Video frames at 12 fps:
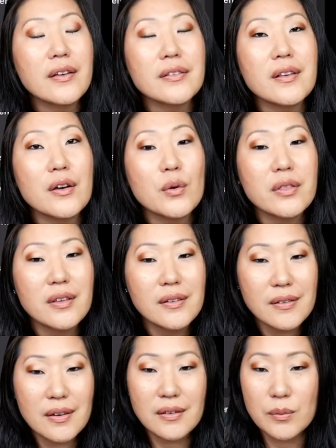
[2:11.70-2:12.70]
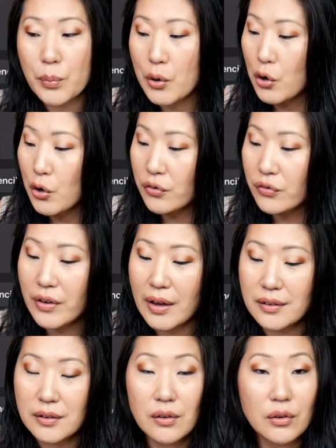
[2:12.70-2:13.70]
So this is
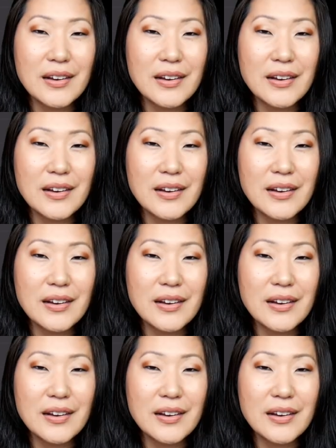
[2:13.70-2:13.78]
perfect.